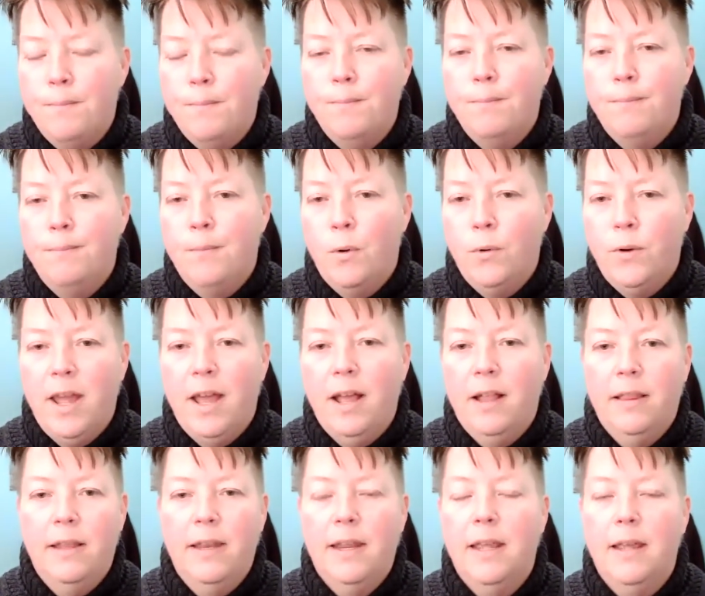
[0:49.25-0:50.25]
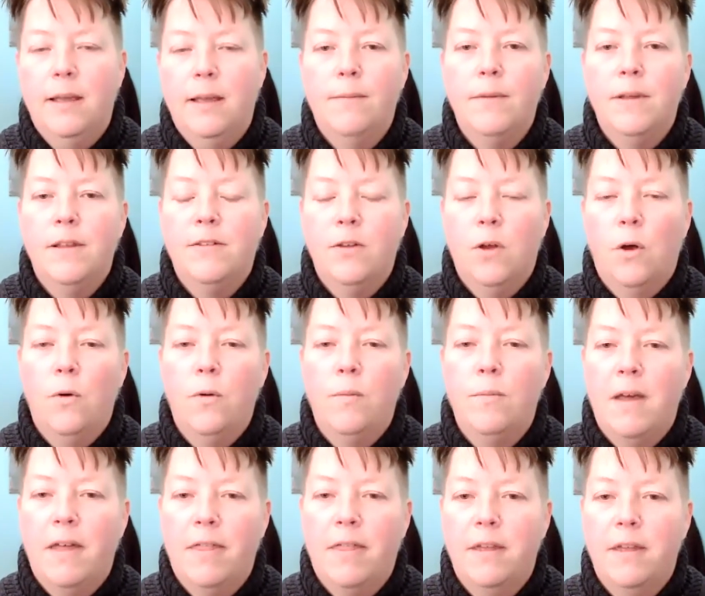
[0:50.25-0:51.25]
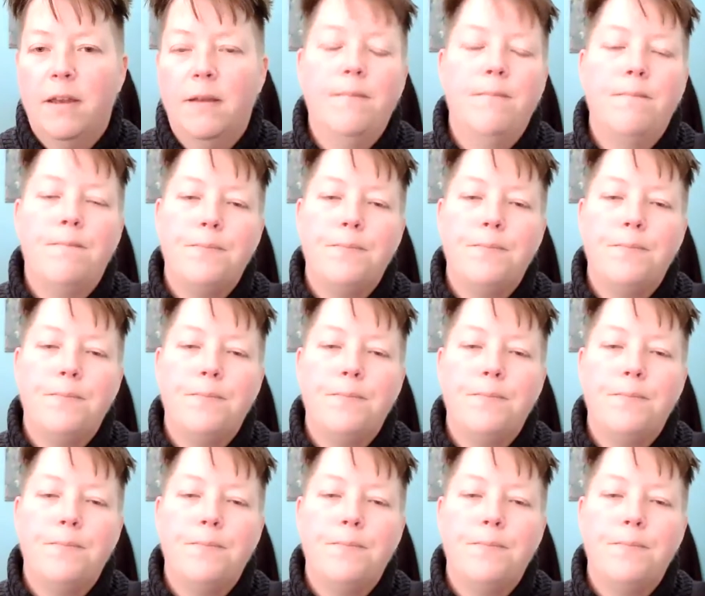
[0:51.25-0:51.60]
modality, its own method.